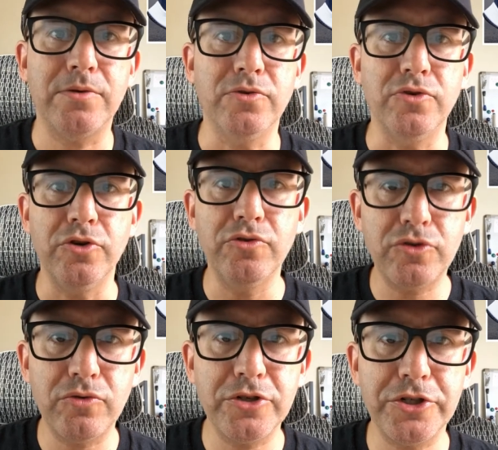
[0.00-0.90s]

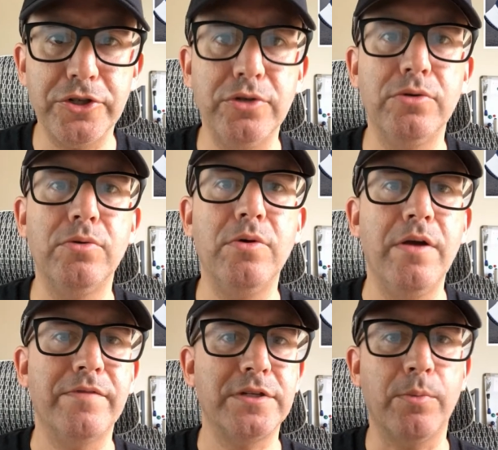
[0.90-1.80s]
neutral shoe
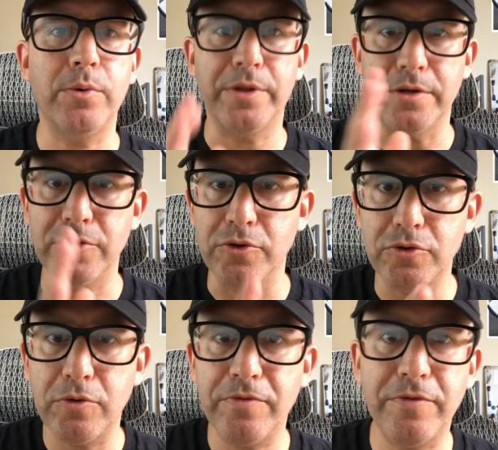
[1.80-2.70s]
for someone with a
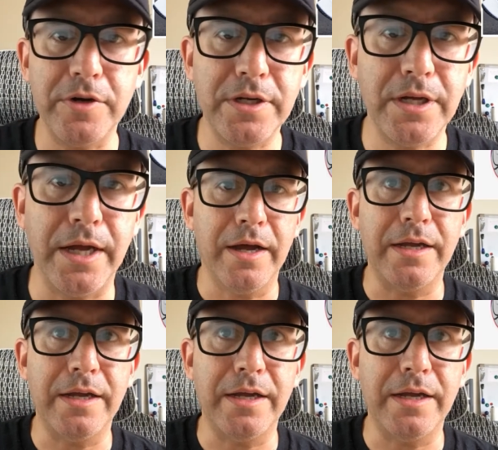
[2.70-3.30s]
neutral foot gait.